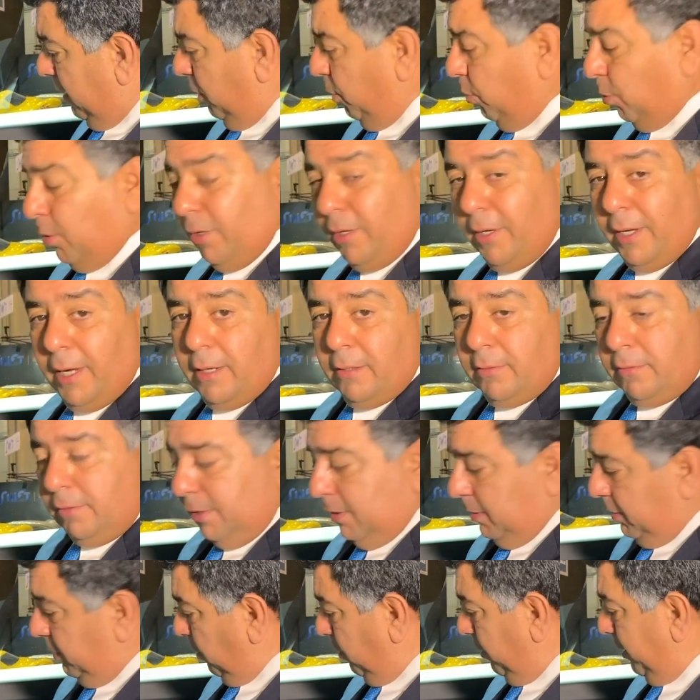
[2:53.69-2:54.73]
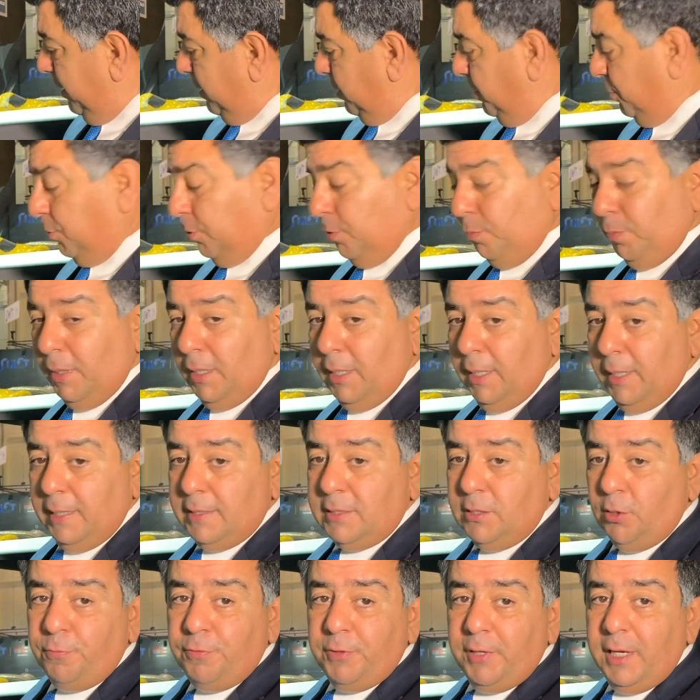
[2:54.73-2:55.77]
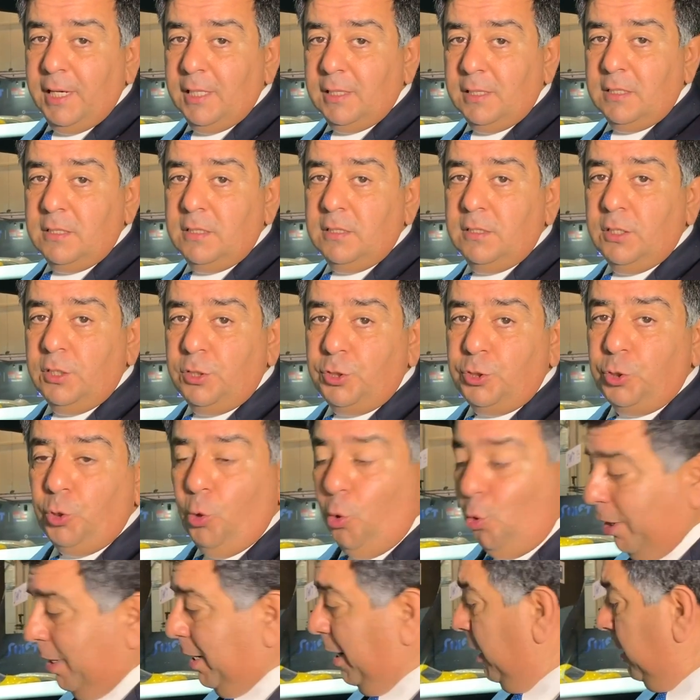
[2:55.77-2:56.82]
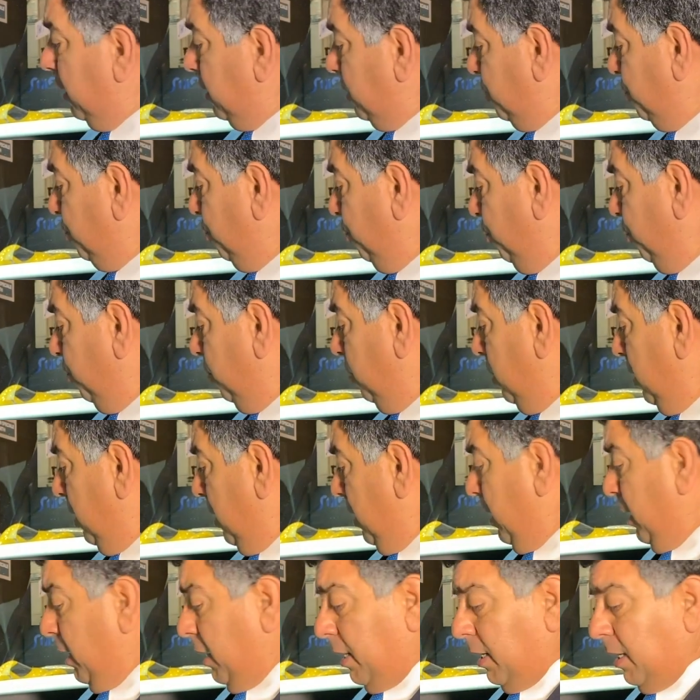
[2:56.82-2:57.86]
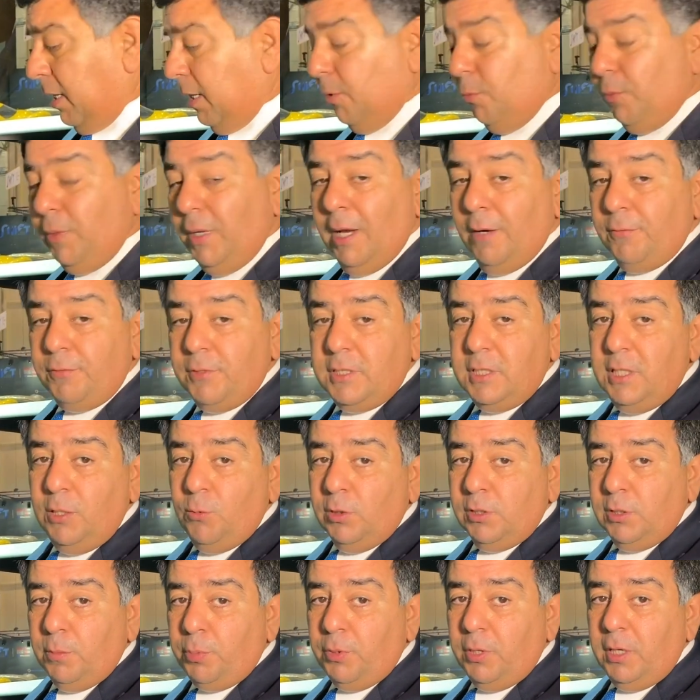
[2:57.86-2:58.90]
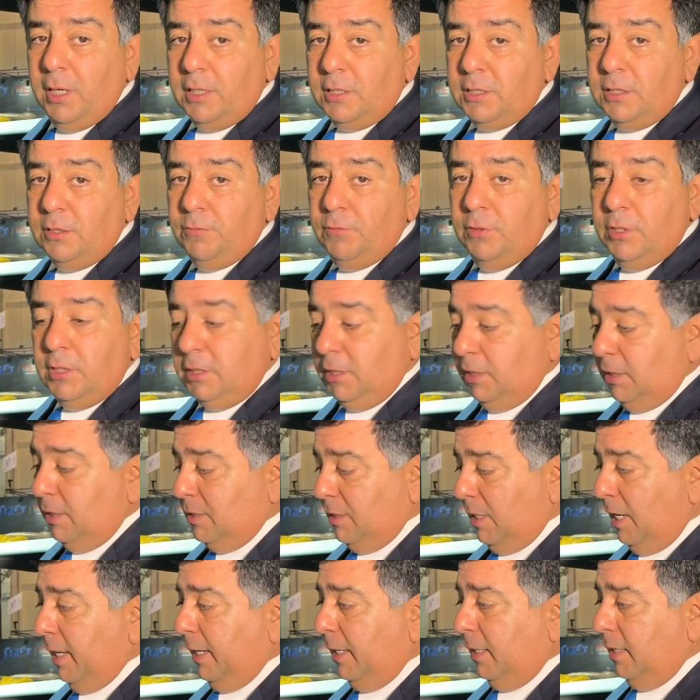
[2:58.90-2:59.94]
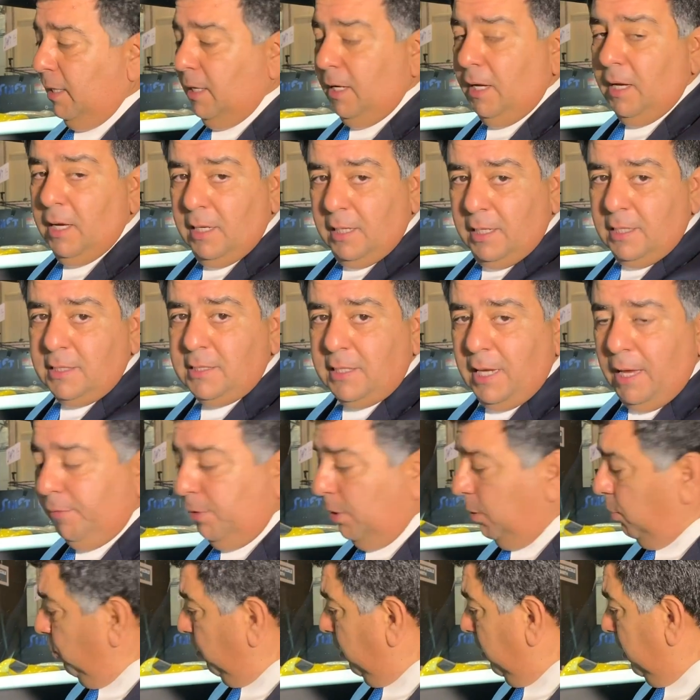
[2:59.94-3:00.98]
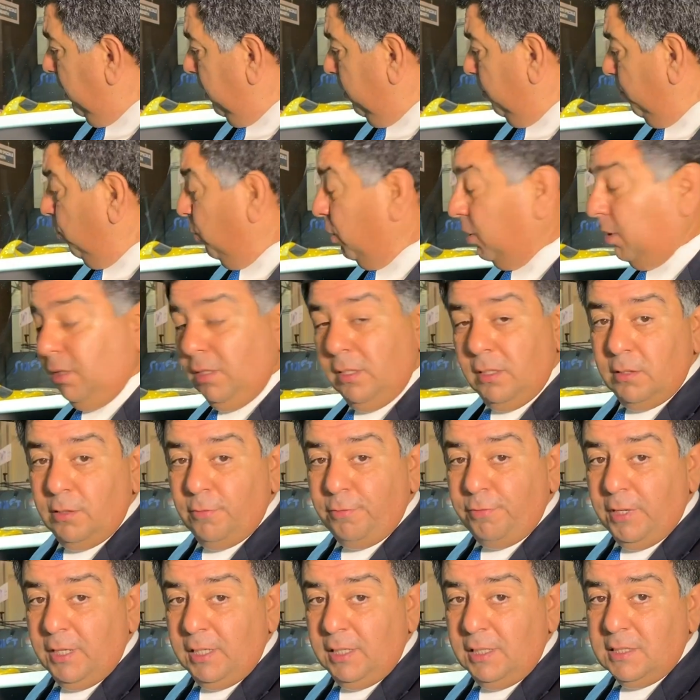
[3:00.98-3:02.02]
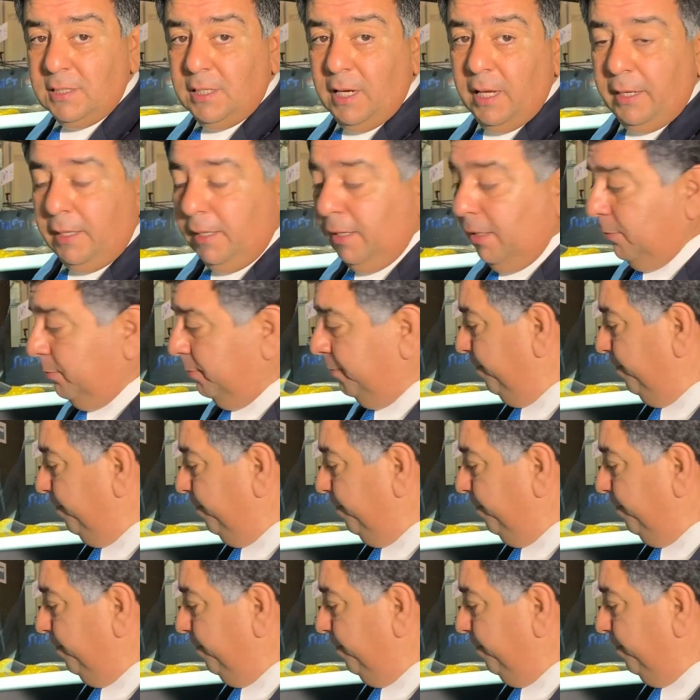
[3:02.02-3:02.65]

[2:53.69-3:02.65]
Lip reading: Lower down, not as good, but let's not forget this is a show car, so we'll have to see what the production version is like. Let's have a look at what the front is like now.